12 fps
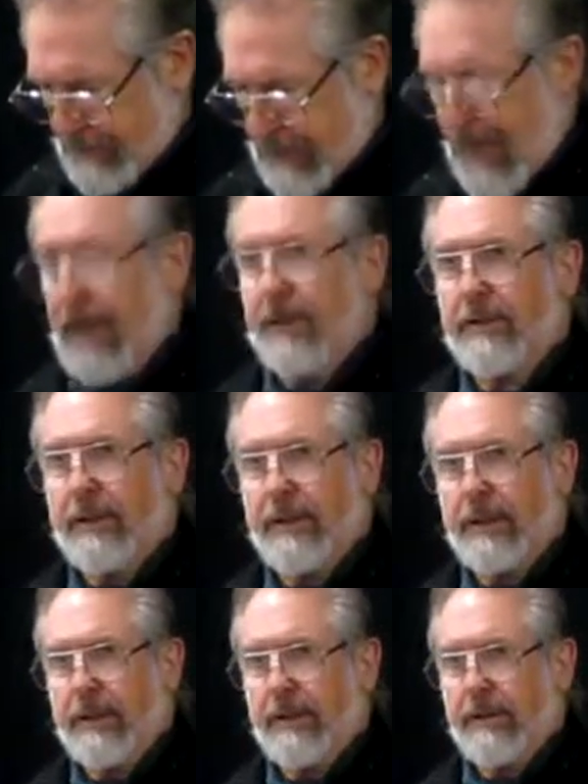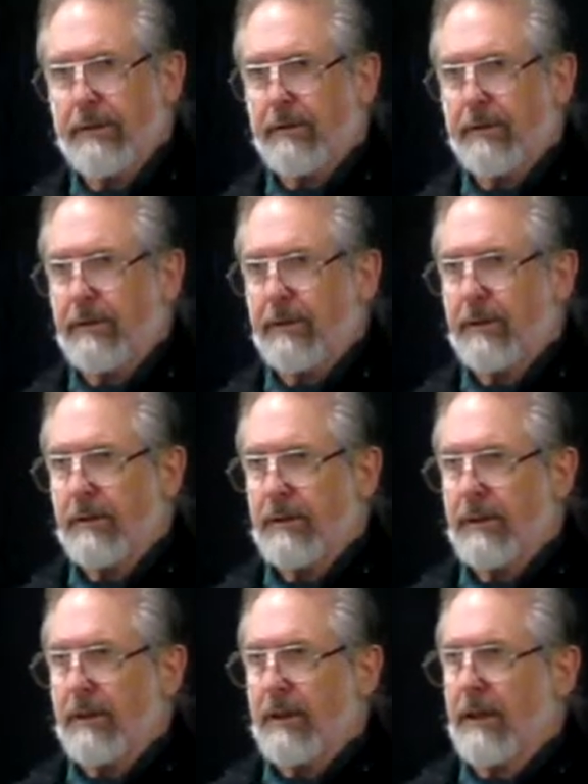and to the
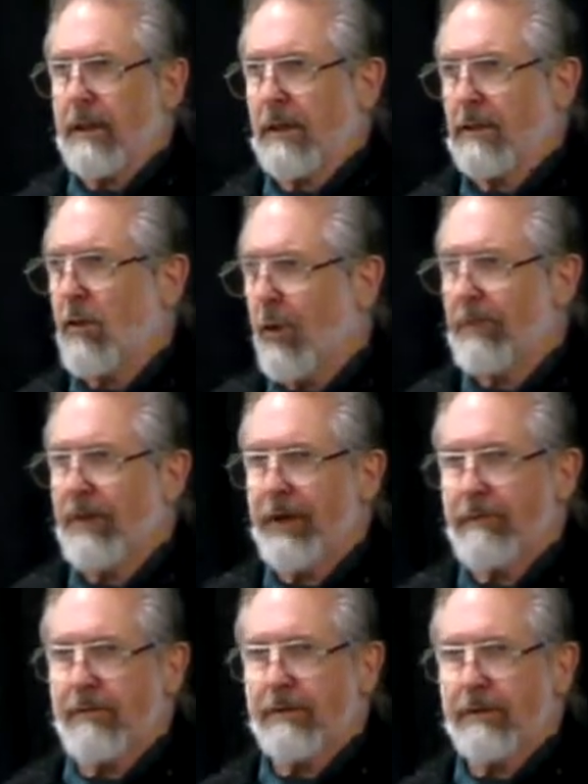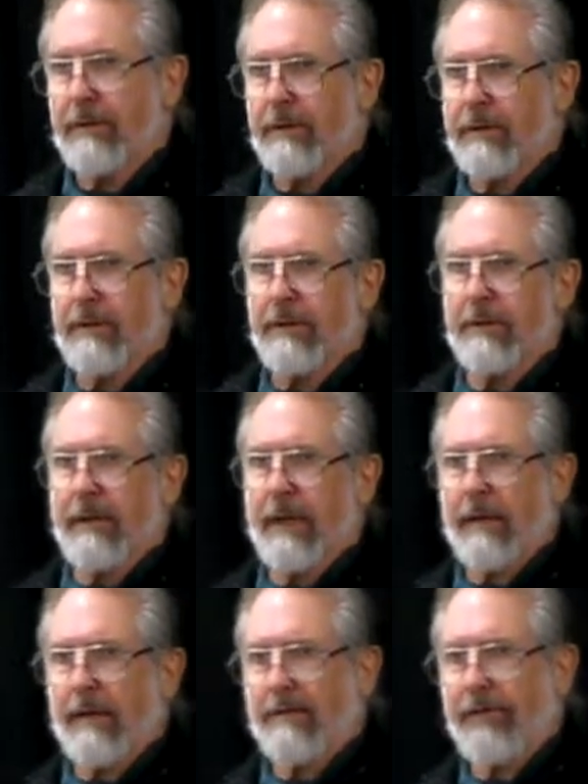corporate influences that
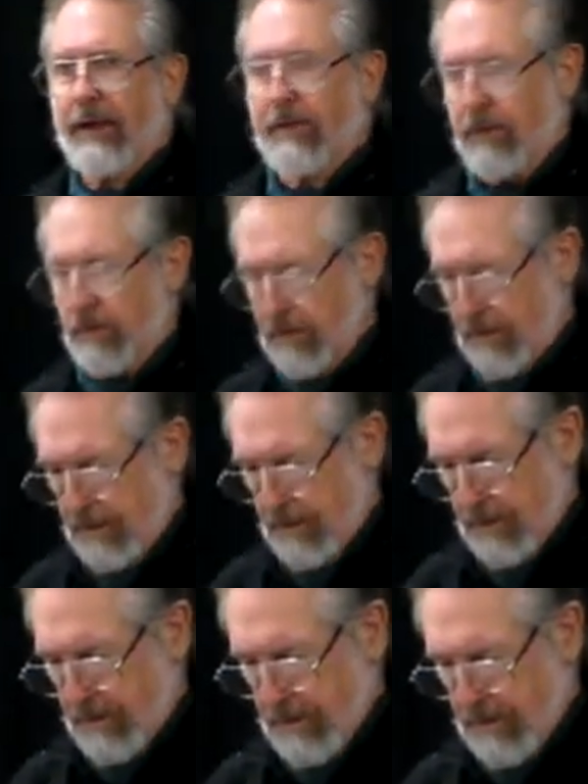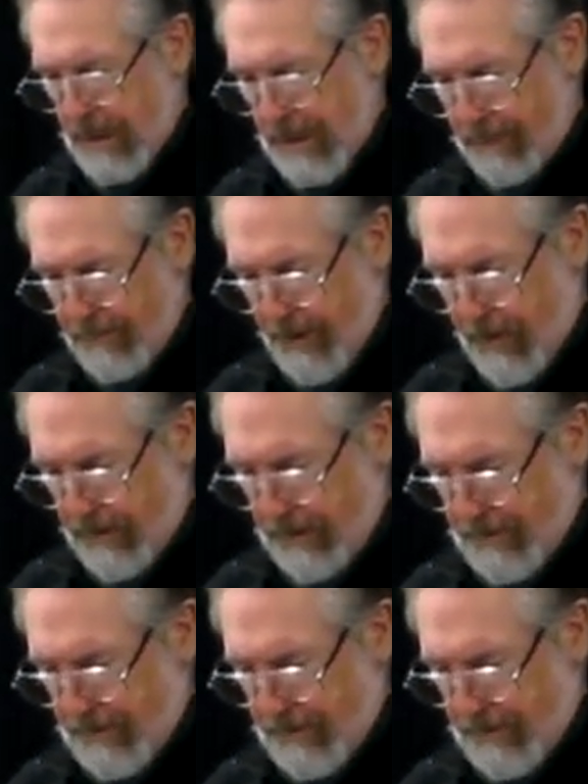affect that environment.